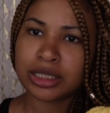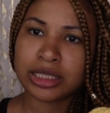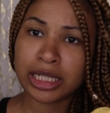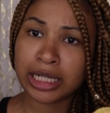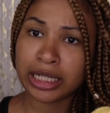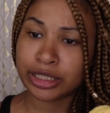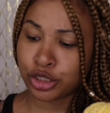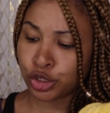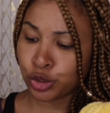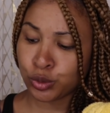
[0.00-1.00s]
did
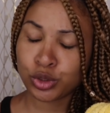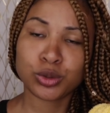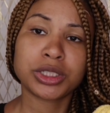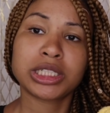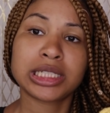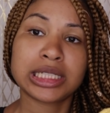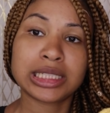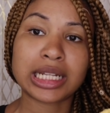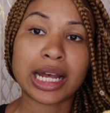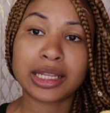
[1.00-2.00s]
2 squirts
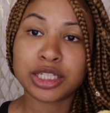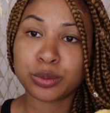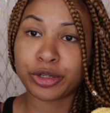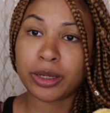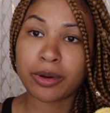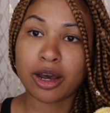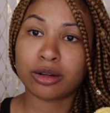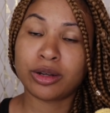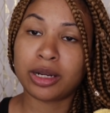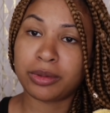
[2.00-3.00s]
inside the spray
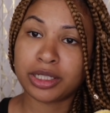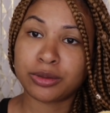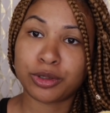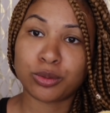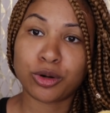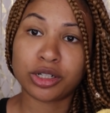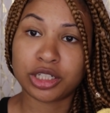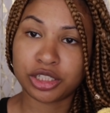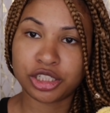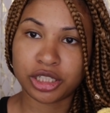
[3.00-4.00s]
bottle and mixed it with water
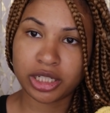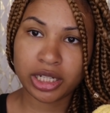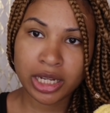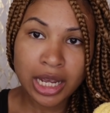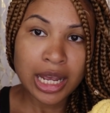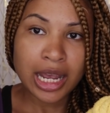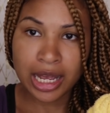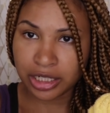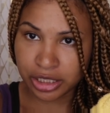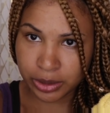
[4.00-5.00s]
and shook it
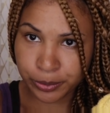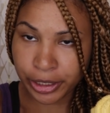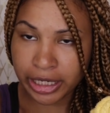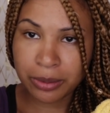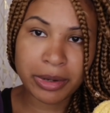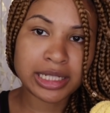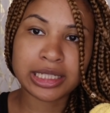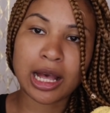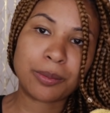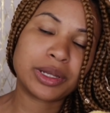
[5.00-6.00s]
and just sprayed in my
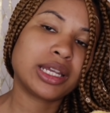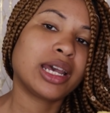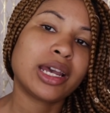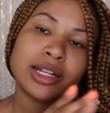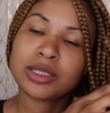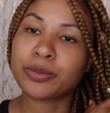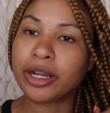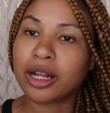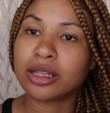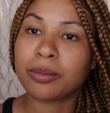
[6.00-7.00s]
scalp again,
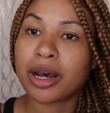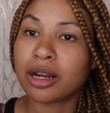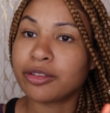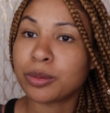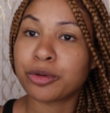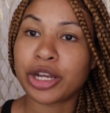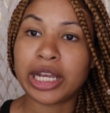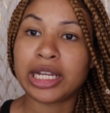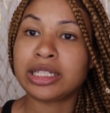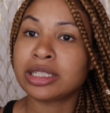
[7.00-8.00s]
sprayed on the bottom of the
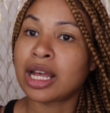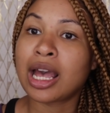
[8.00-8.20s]
braids